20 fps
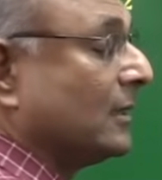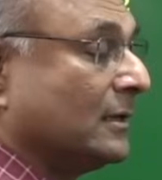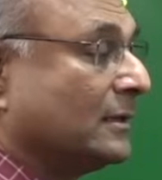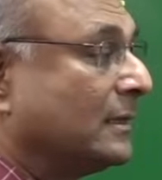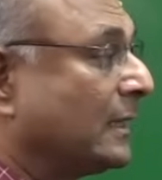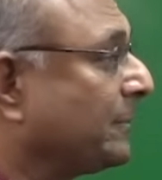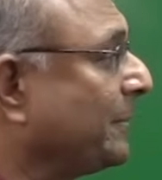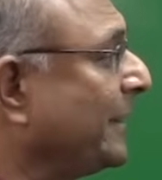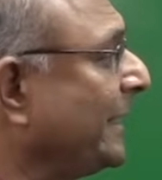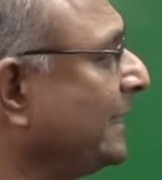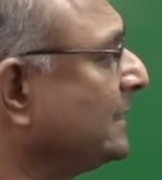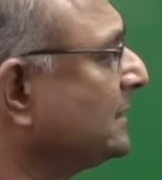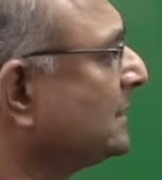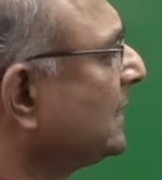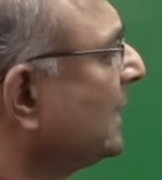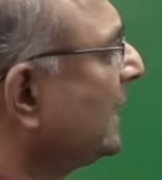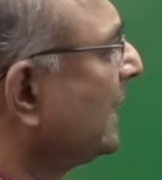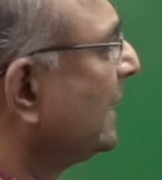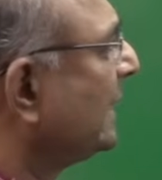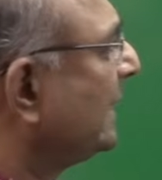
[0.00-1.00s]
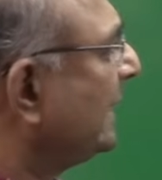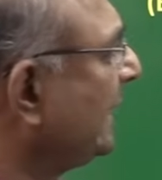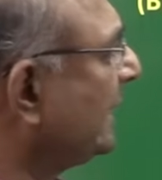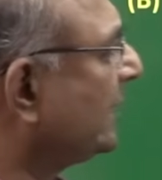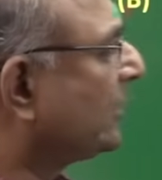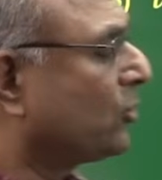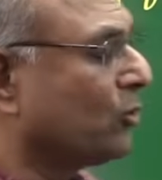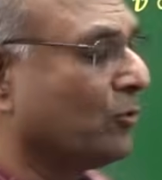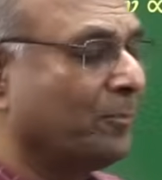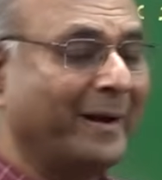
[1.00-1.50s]
That means
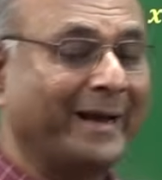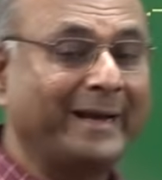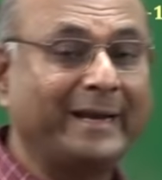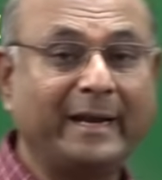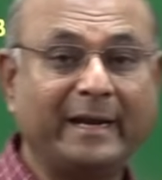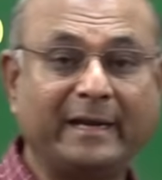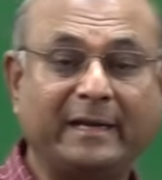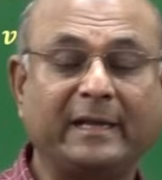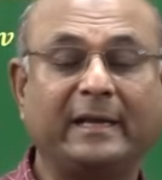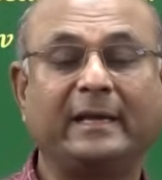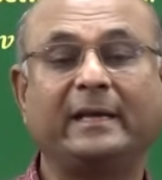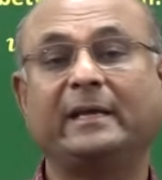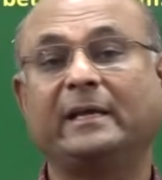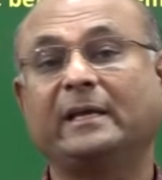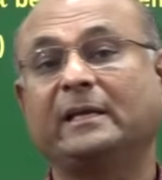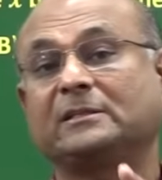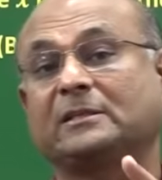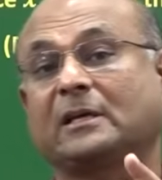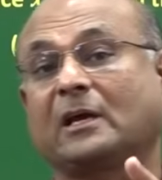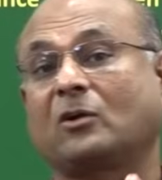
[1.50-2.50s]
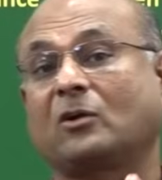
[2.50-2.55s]
dq by dt is a